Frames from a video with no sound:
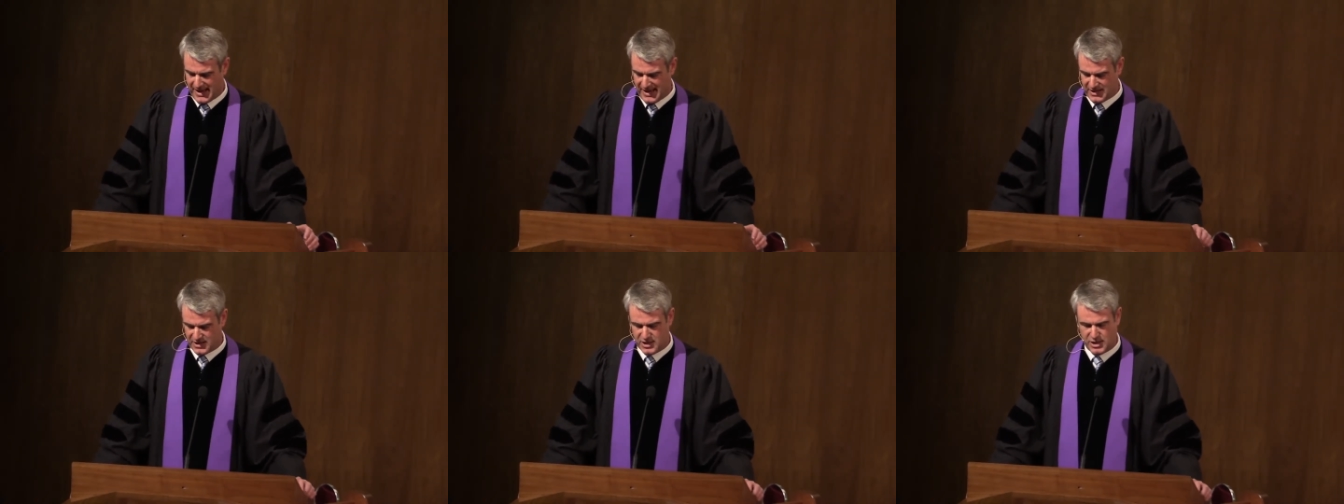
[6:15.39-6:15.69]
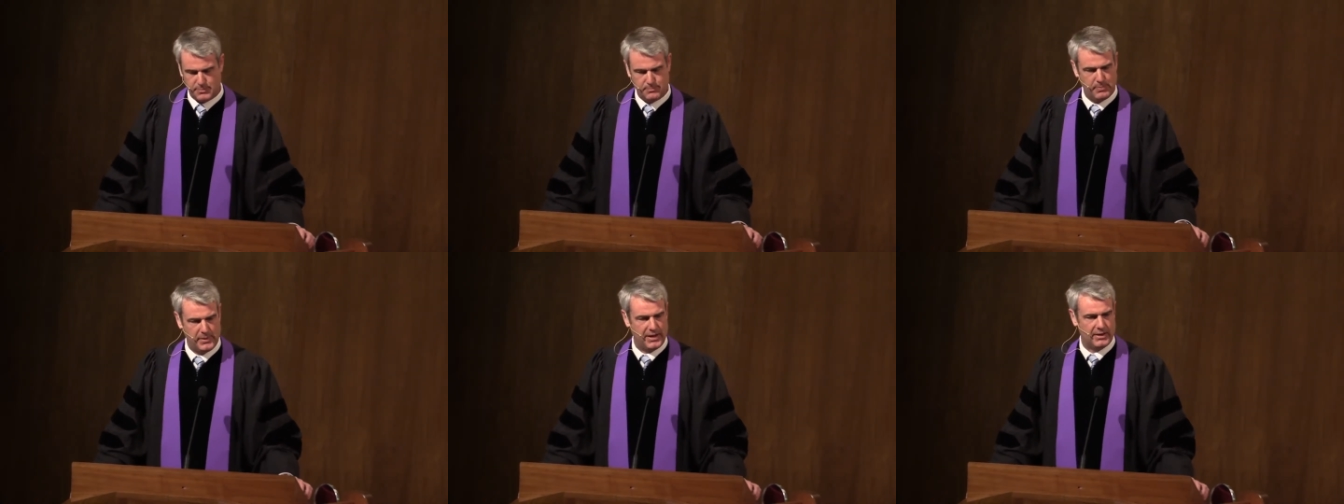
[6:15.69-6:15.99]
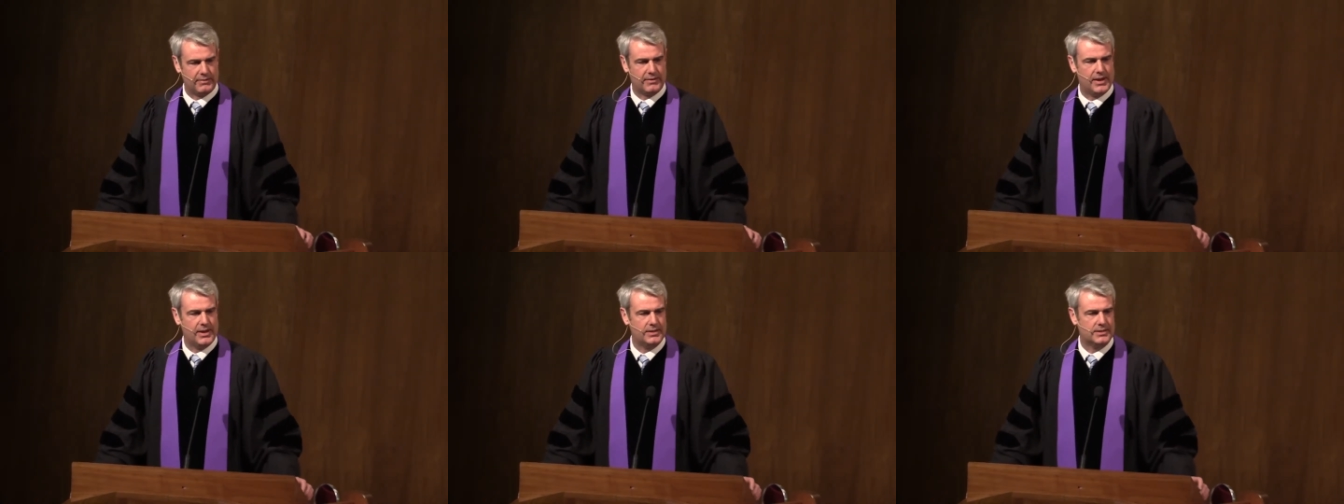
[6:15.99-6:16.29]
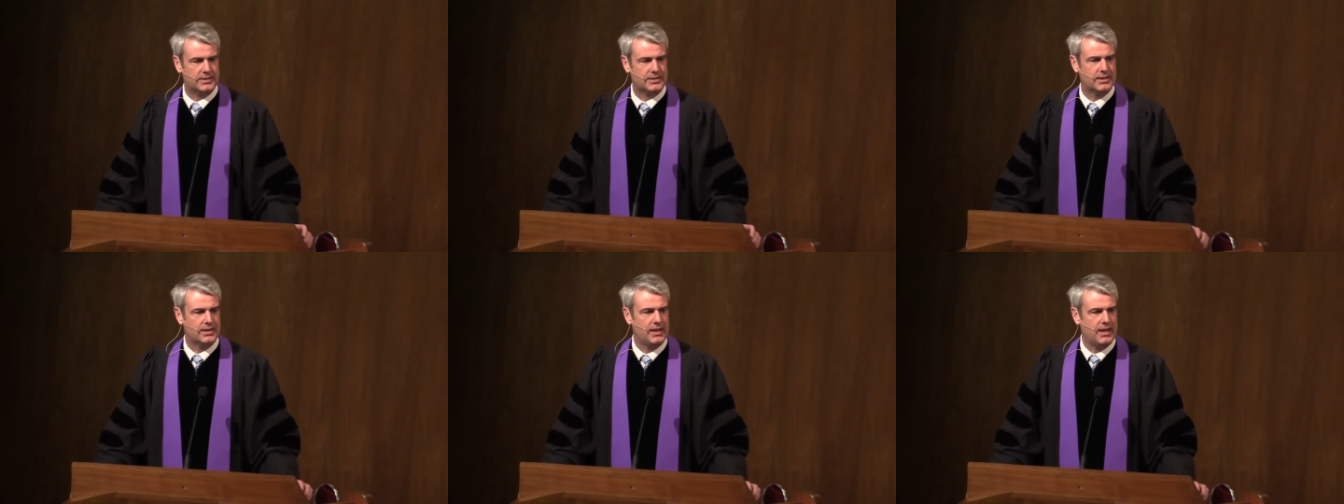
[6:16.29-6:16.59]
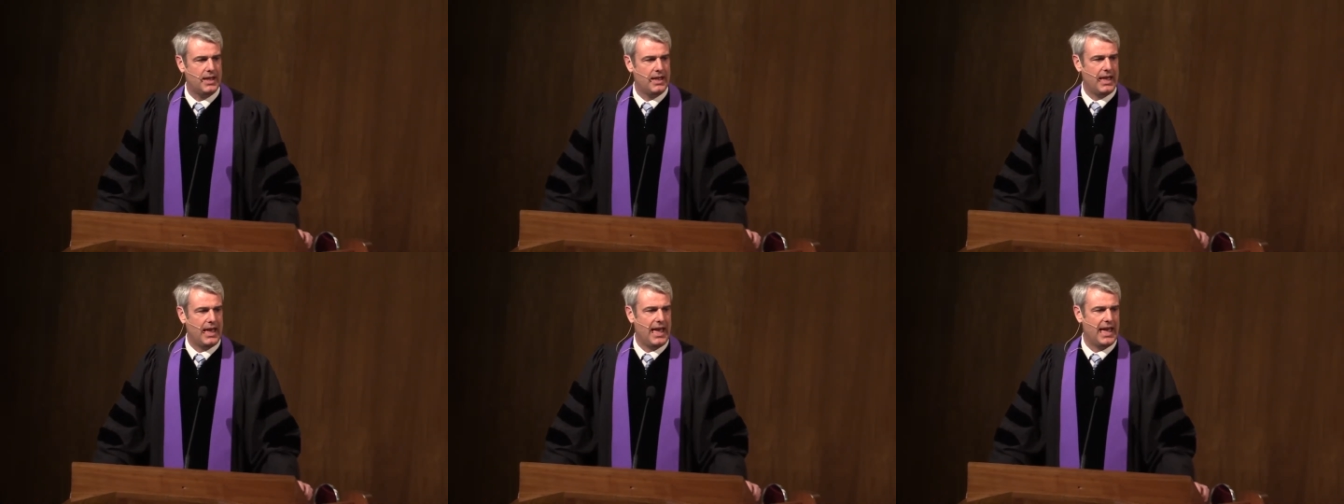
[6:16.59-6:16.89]
in spirit
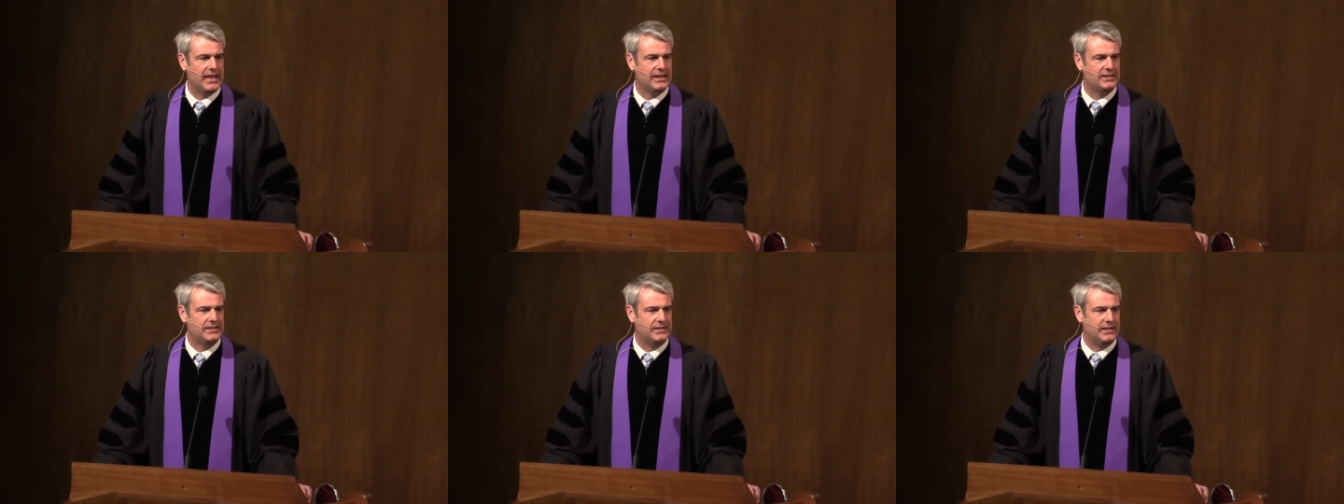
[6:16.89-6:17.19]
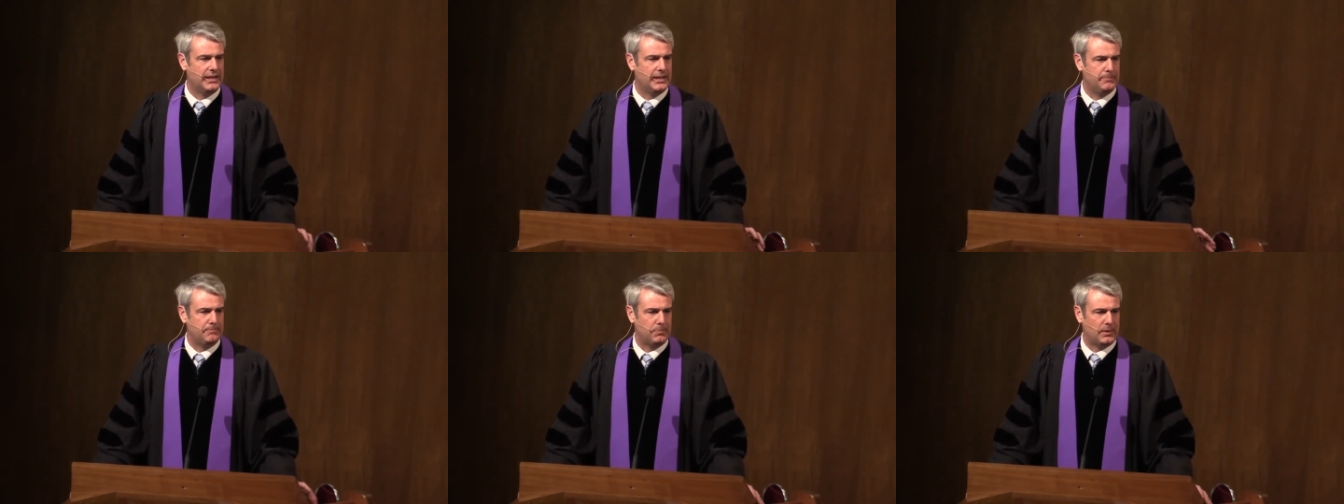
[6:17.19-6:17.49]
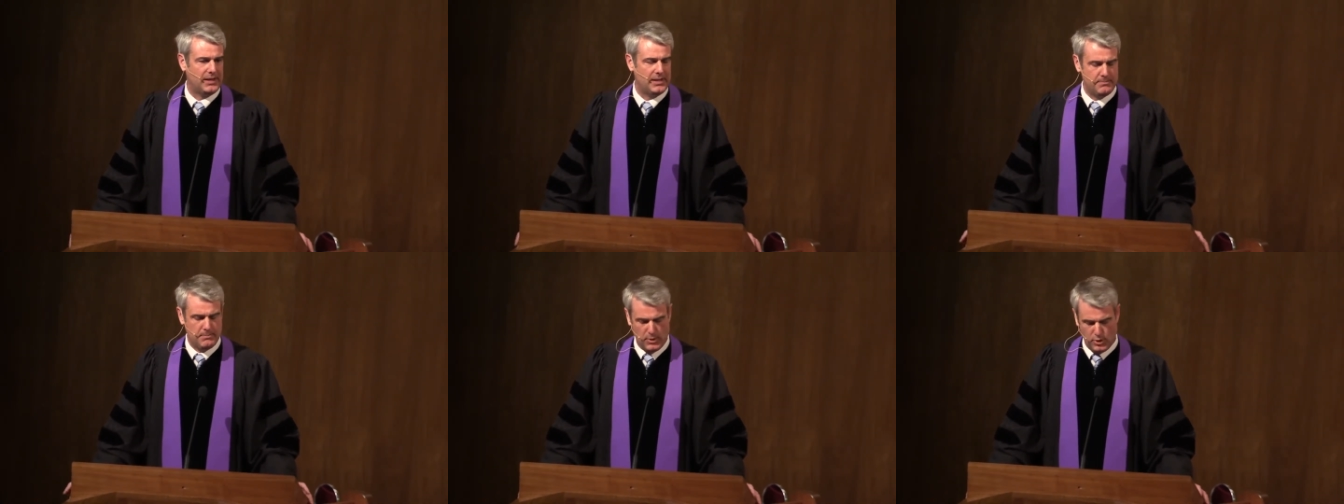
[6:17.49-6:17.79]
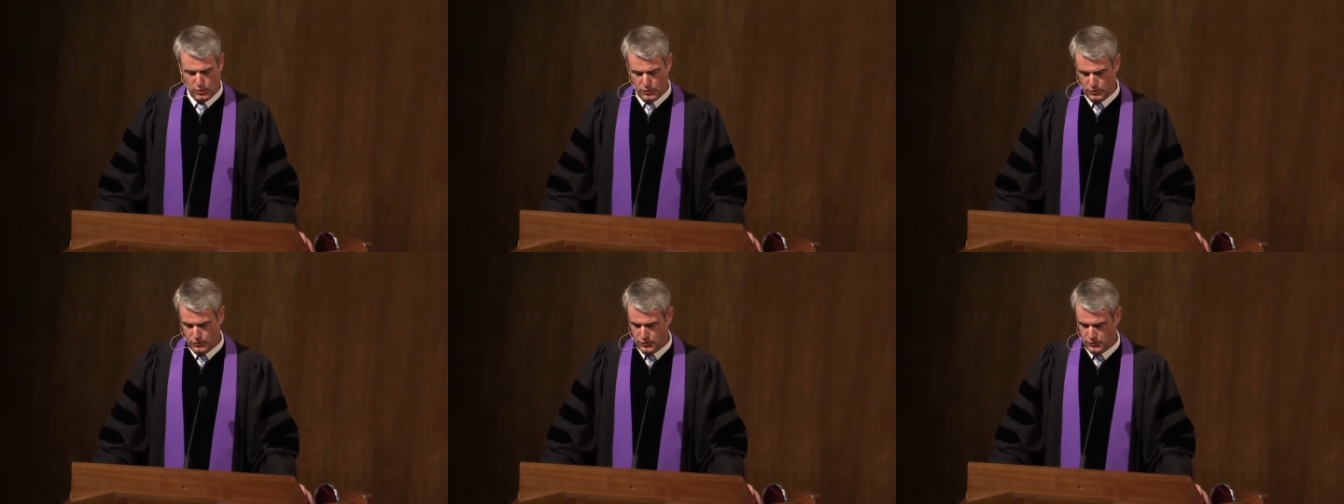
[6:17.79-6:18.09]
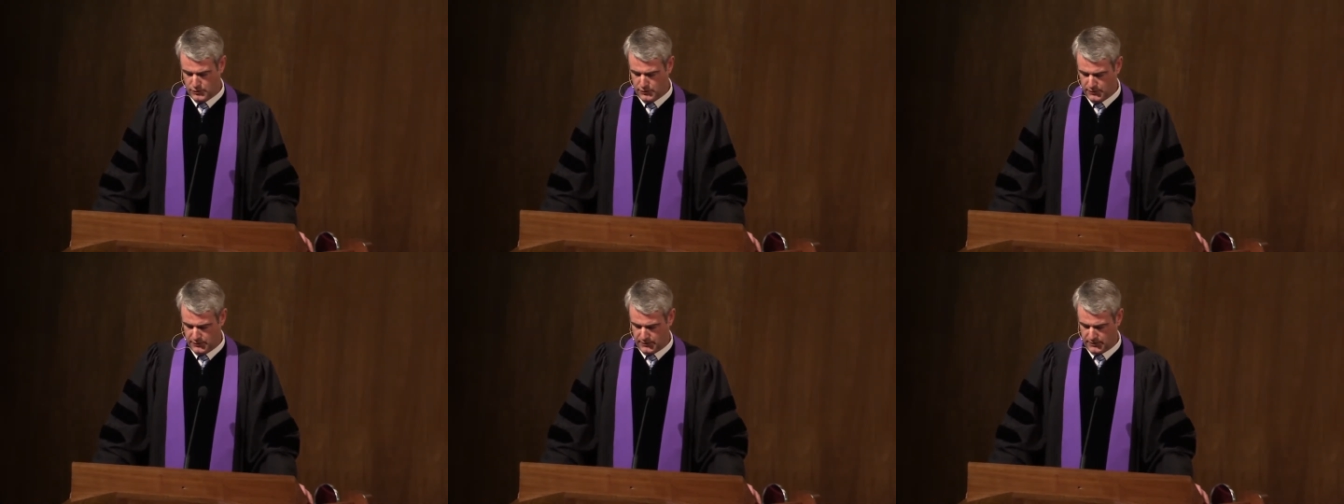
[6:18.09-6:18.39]
and deeply
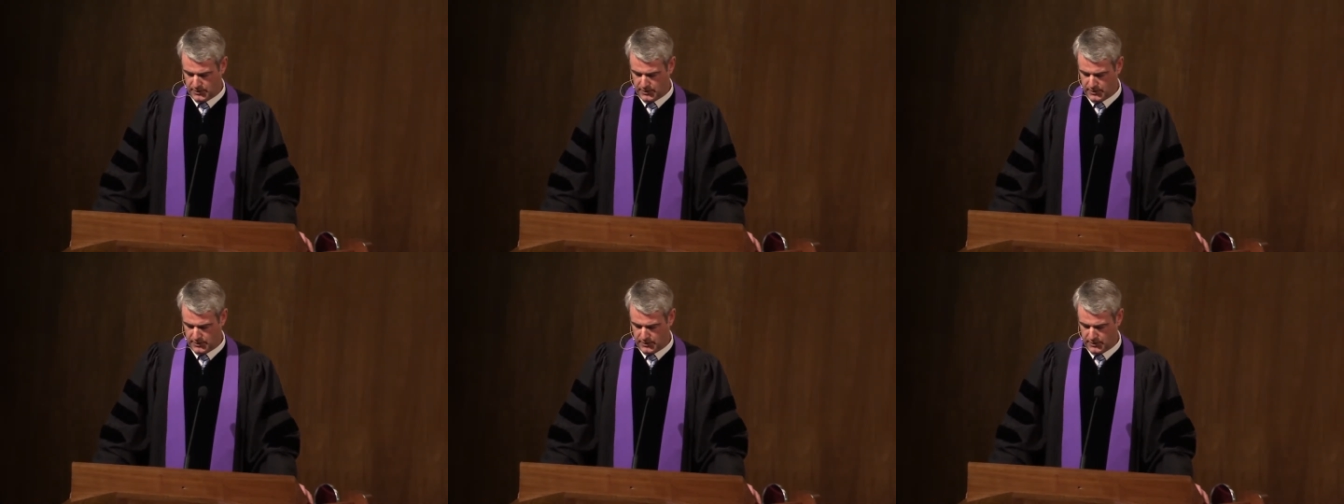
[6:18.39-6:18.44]
moved.